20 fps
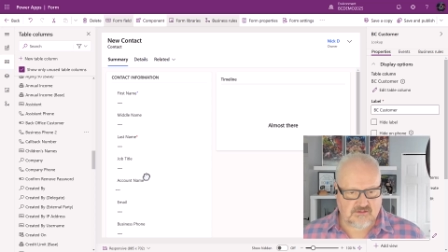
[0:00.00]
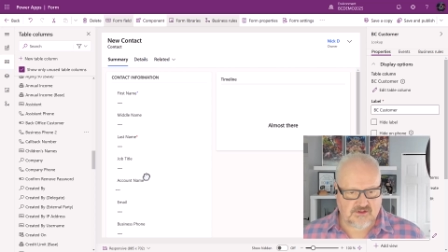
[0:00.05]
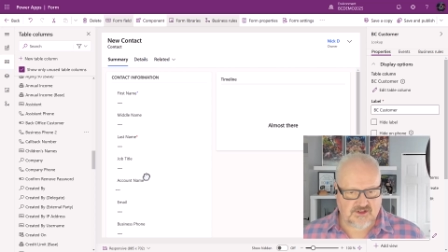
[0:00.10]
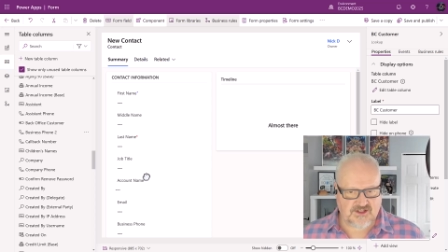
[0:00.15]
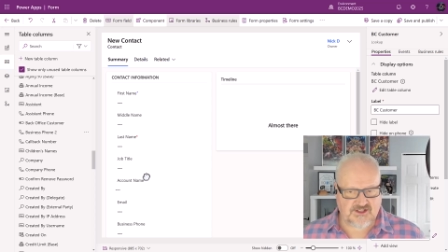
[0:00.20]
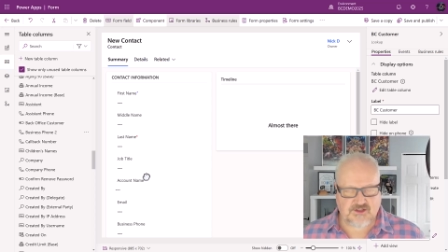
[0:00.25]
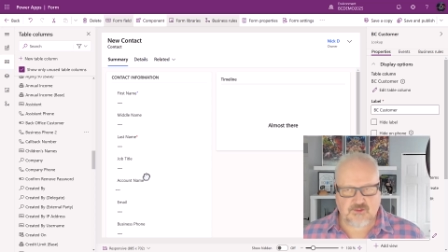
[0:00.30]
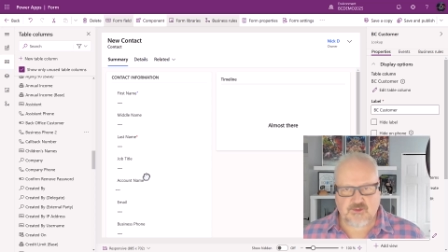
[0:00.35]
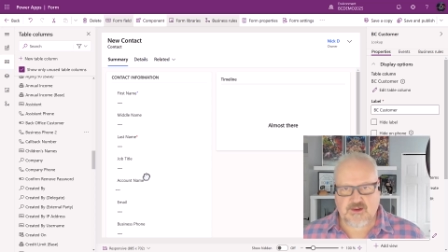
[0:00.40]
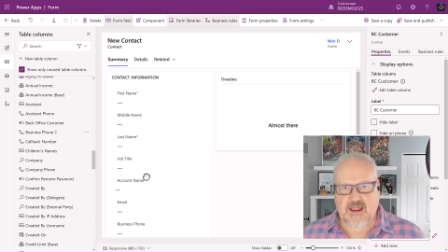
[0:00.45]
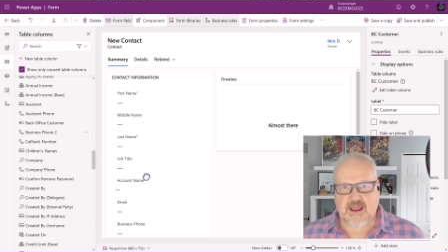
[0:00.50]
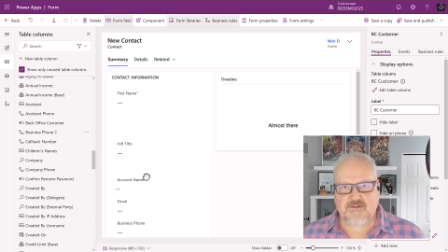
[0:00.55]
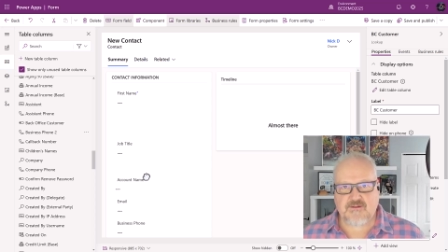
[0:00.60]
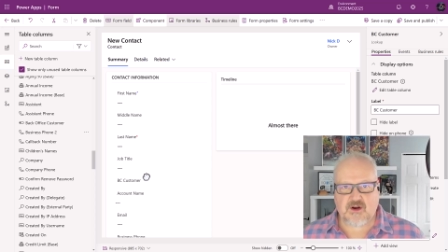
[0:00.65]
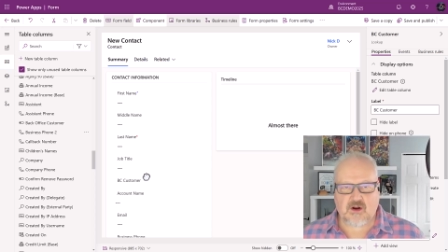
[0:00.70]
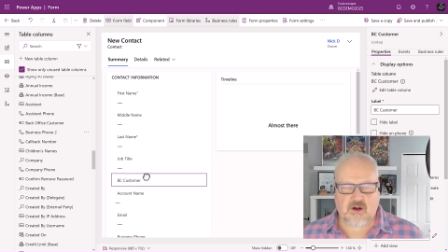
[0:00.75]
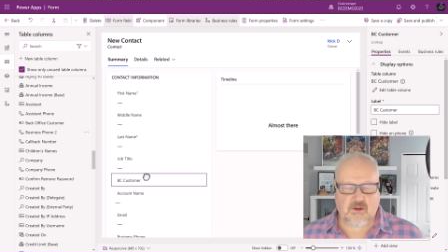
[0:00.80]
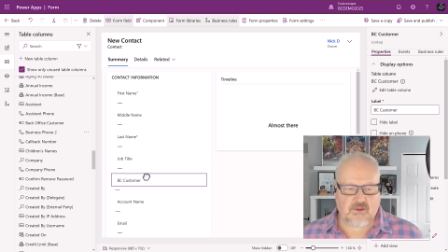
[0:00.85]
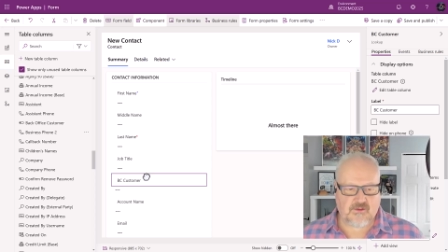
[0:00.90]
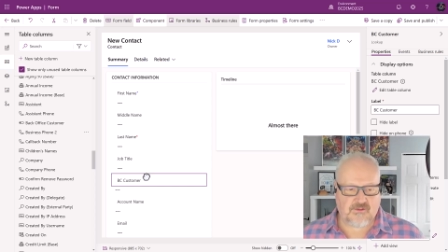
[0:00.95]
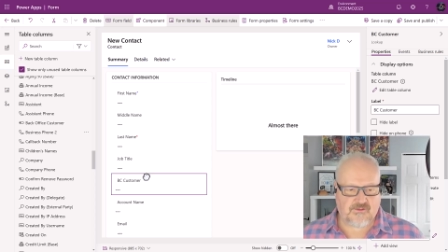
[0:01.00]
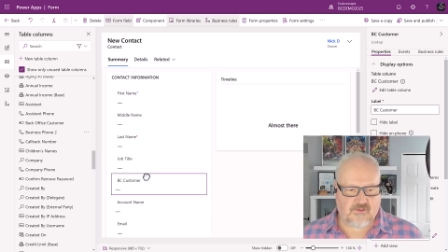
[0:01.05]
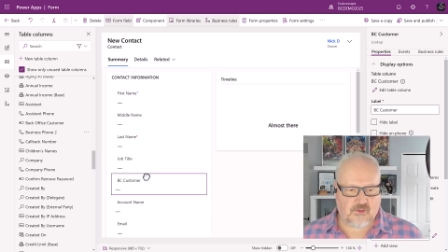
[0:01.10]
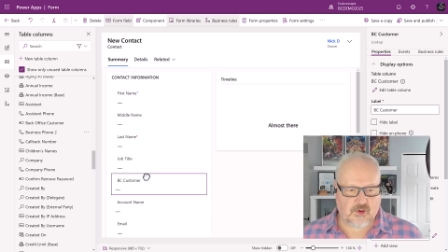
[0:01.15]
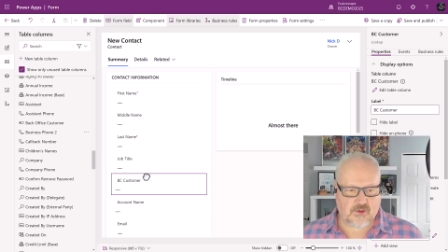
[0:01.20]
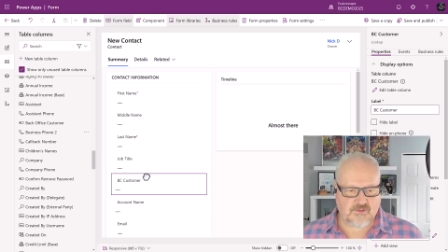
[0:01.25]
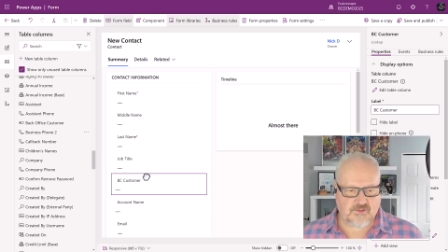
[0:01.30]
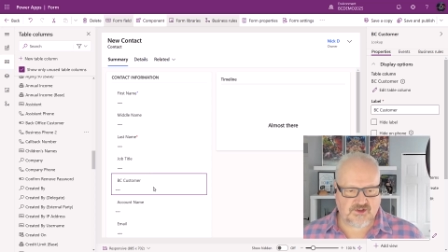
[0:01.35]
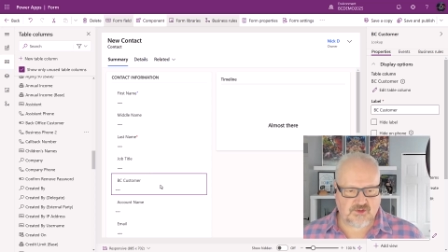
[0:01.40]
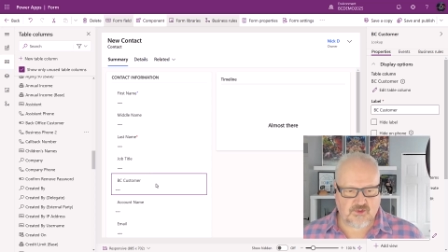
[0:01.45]
just so we have it on the
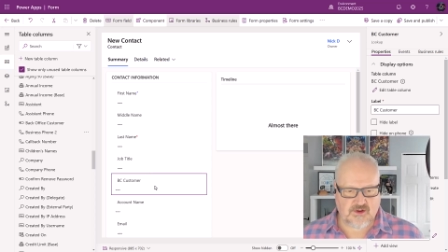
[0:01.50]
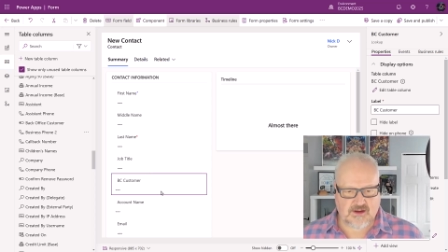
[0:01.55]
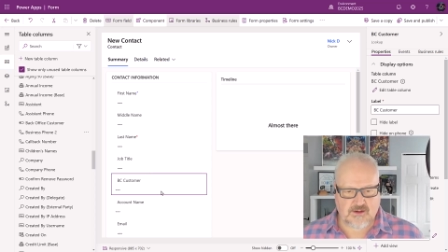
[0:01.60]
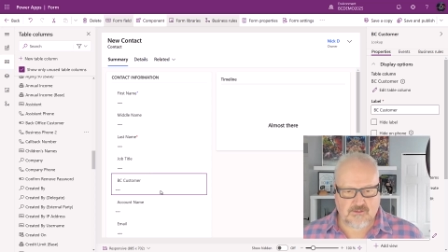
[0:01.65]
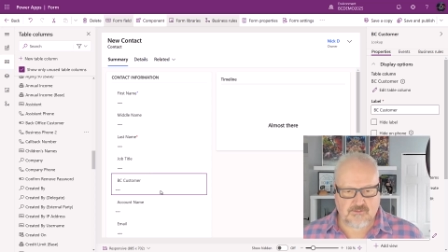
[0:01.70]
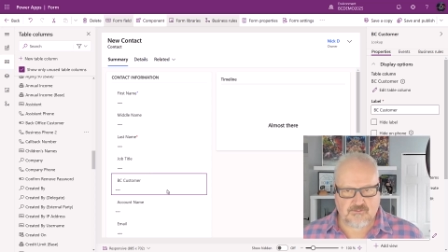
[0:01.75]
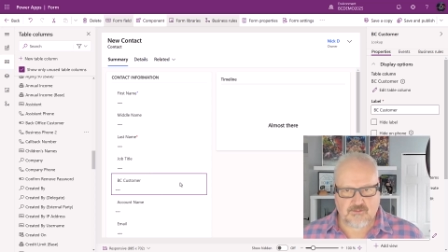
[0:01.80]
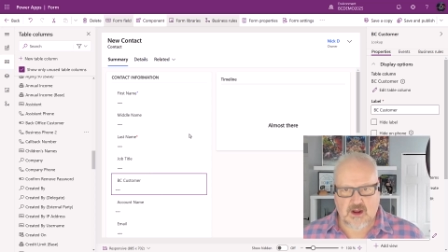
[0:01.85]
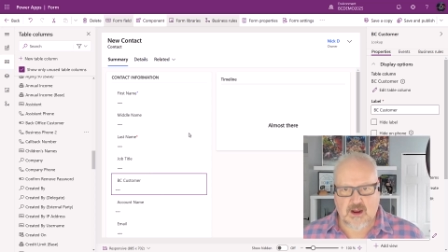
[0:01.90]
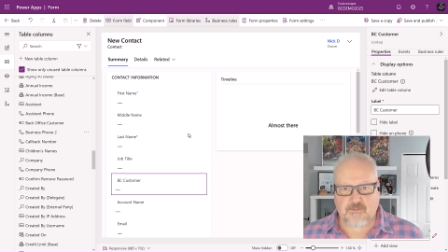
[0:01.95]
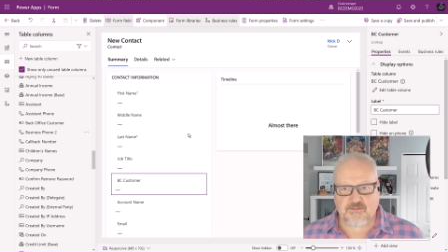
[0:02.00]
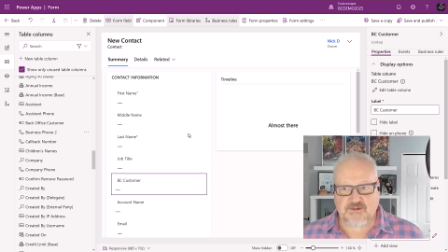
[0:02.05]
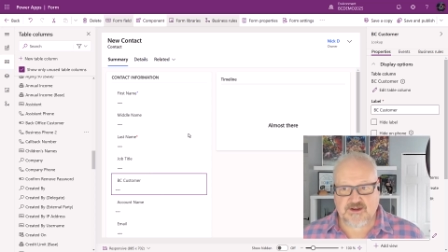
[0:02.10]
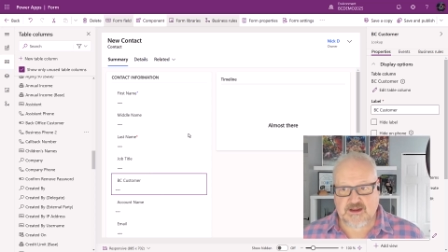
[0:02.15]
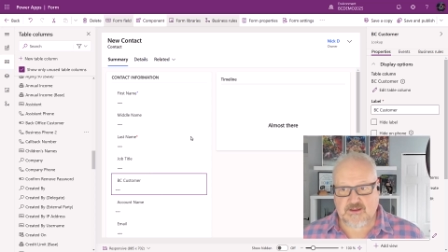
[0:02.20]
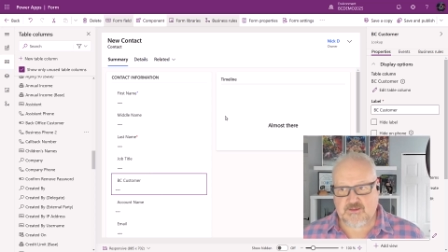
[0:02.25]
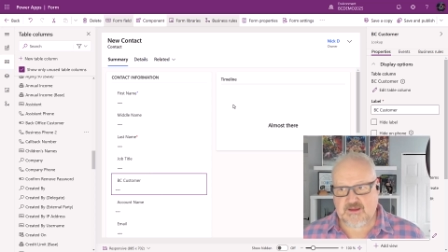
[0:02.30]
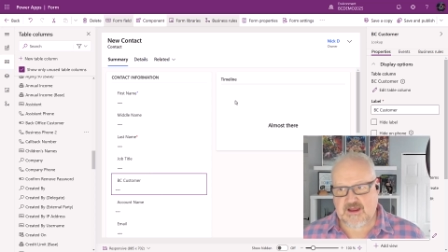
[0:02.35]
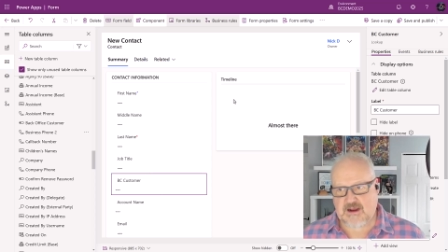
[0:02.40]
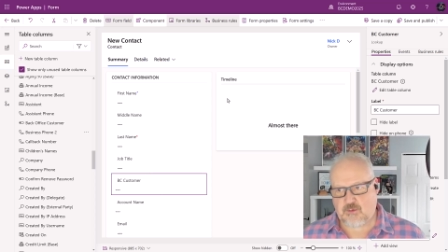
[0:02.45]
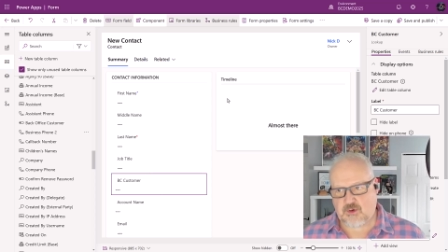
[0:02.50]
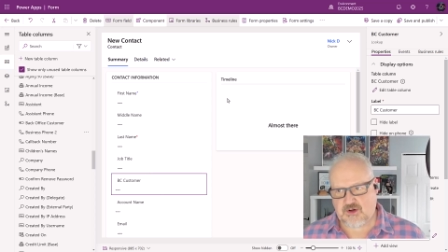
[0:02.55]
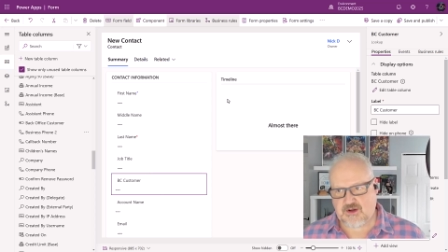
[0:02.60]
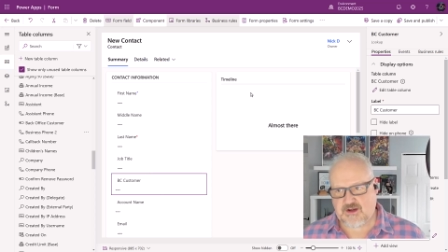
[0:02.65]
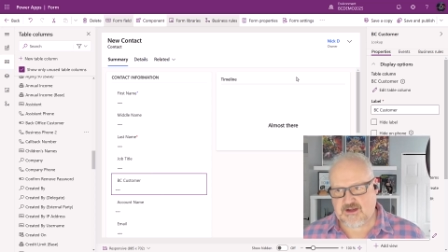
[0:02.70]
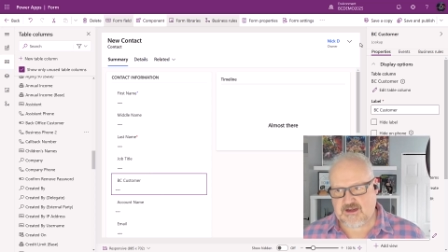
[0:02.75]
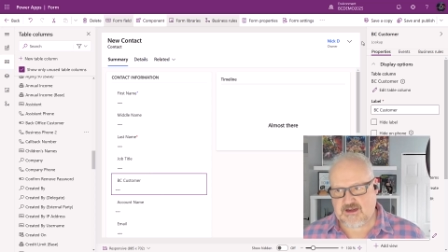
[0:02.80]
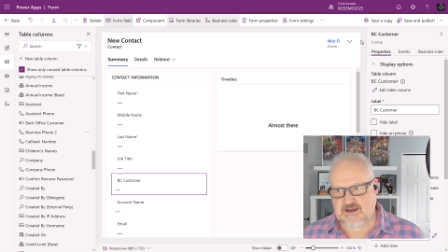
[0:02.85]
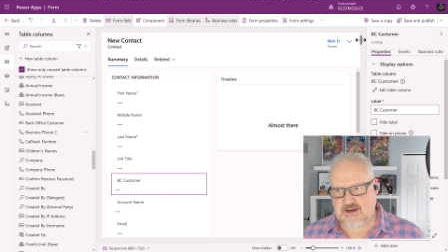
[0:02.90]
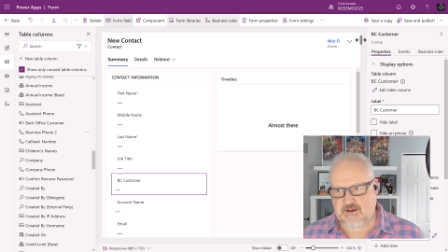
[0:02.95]
form so we can update that. We're going
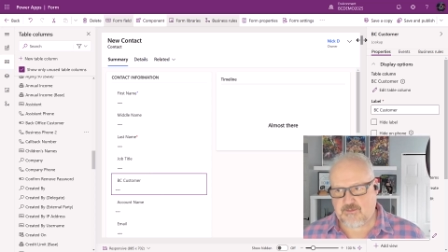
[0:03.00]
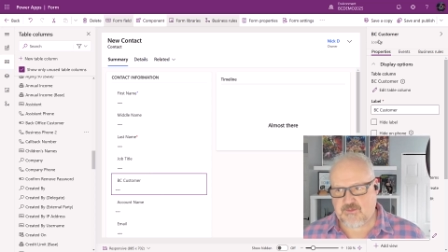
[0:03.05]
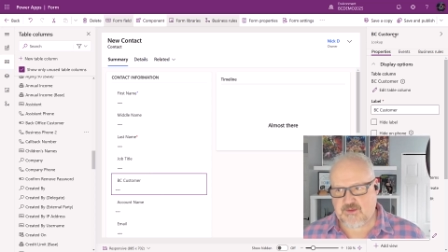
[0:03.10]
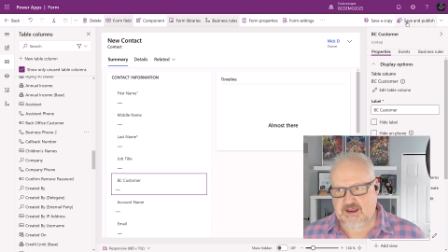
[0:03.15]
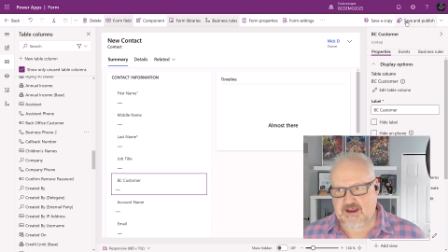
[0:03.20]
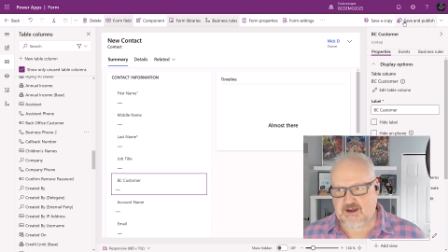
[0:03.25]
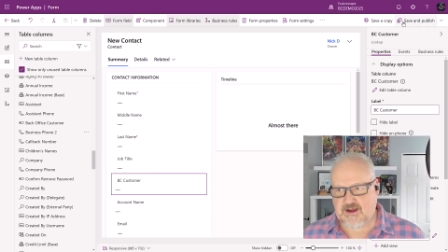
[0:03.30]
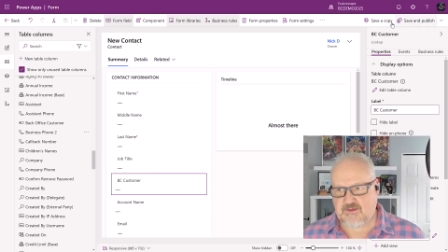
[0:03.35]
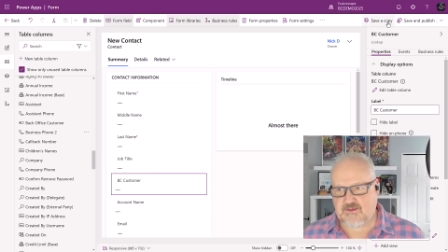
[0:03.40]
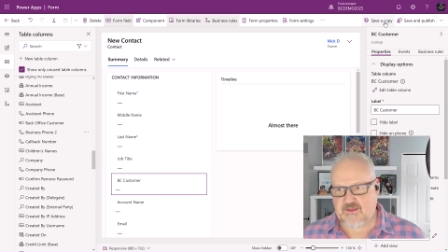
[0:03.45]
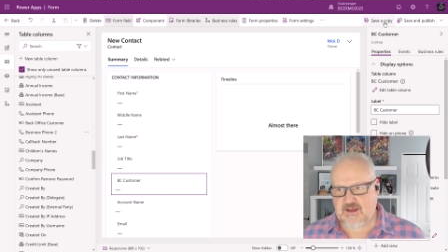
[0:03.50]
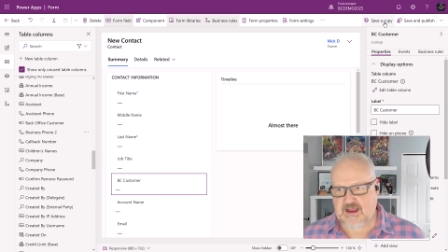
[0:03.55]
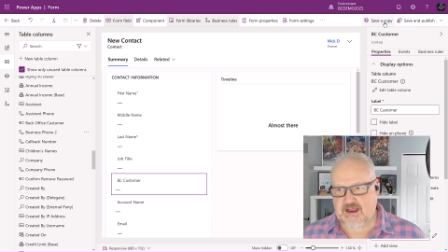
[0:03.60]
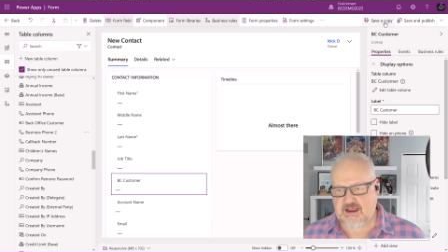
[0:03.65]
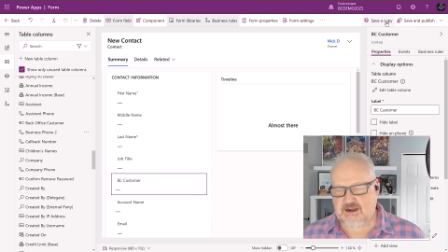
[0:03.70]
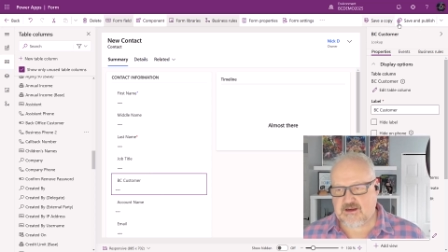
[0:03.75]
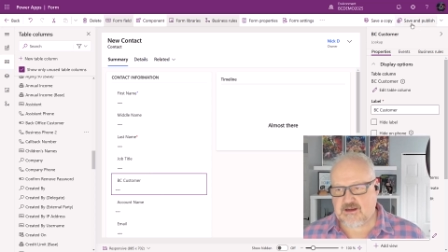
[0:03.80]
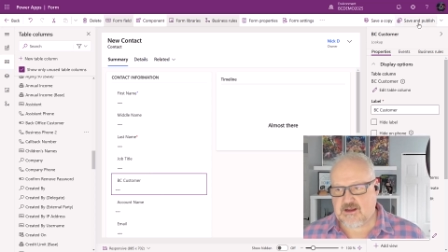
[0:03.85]
to need to update that.